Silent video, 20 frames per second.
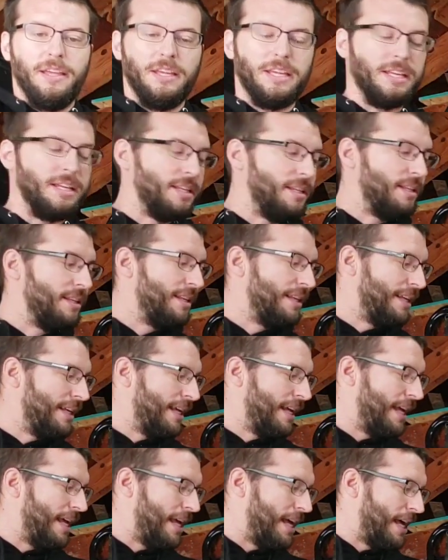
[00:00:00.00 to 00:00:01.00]
In
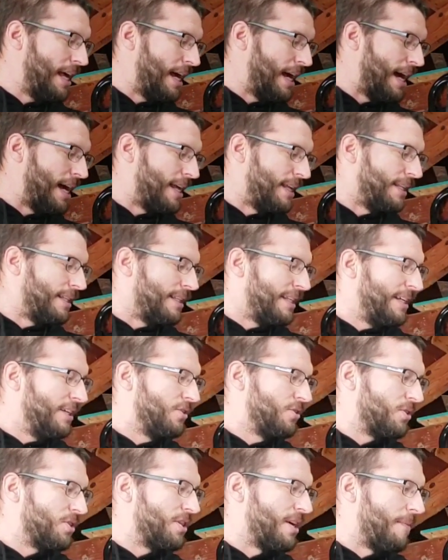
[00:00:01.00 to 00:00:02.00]
and
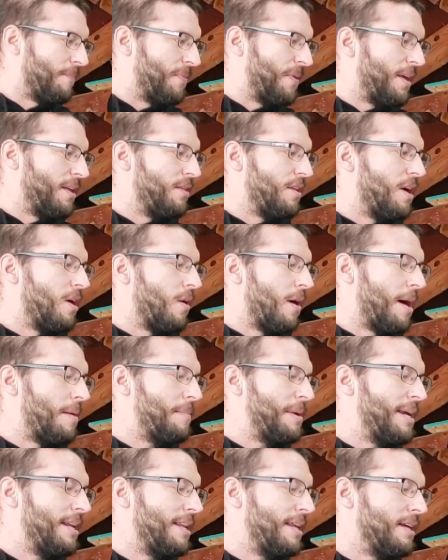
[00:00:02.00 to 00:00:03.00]
these are something though. I
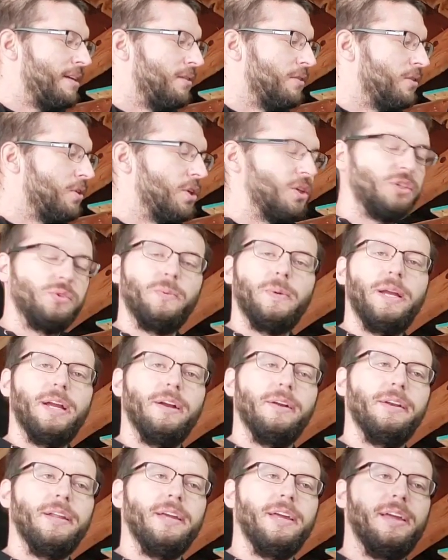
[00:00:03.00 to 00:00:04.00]
mean, it looks
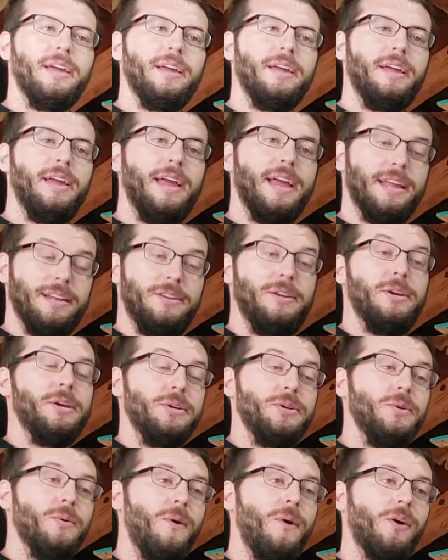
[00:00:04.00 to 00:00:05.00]
weird, and
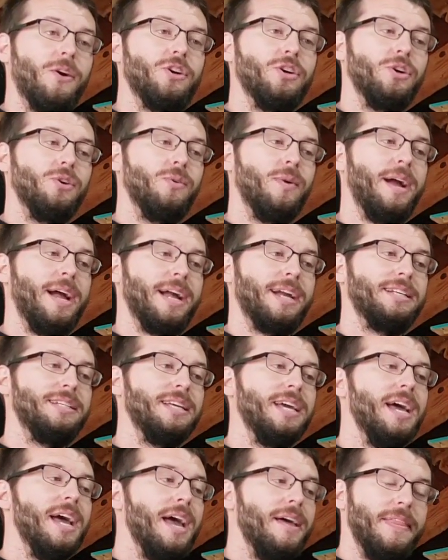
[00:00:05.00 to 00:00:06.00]
you are correct.
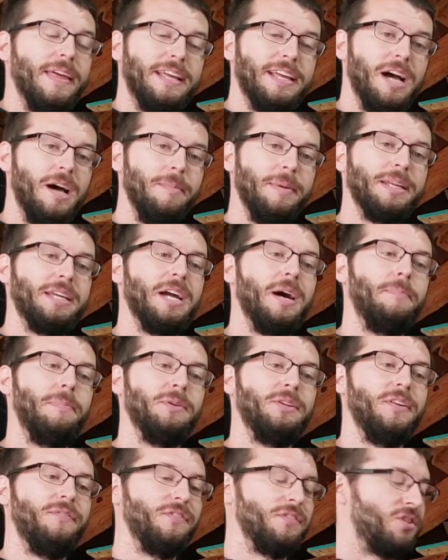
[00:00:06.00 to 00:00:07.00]
And they come in a couple
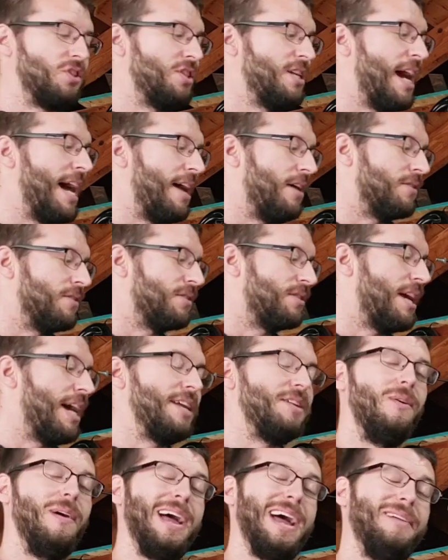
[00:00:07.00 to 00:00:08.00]
different styles. I
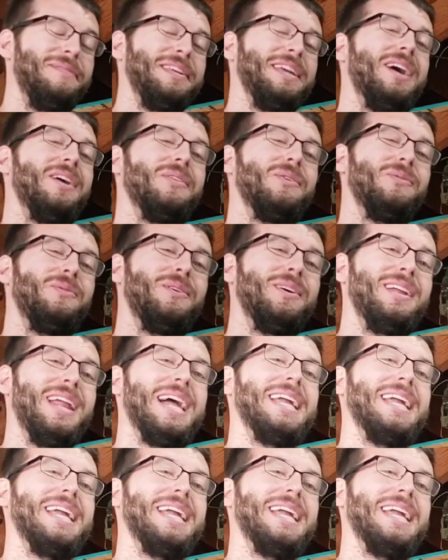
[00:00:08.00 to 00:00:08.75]
don't have the other one.